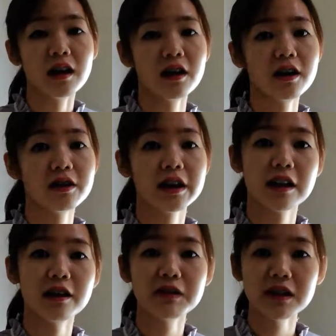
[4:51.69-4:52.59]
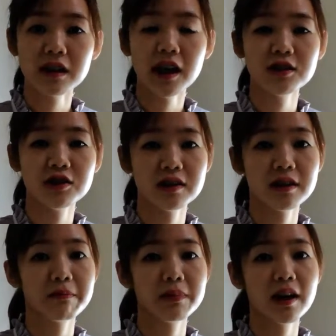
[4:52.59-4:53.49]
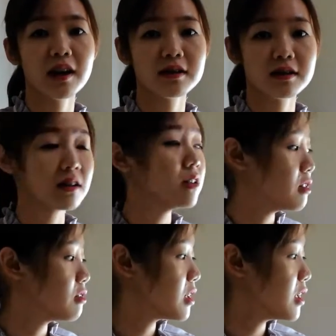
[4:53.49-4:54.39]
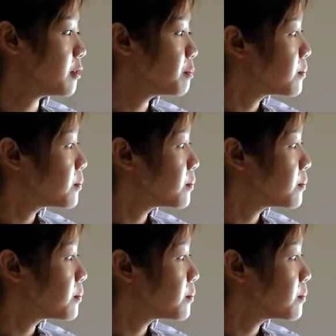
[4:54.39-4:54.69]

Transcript: and they can even touch the plants. Okay,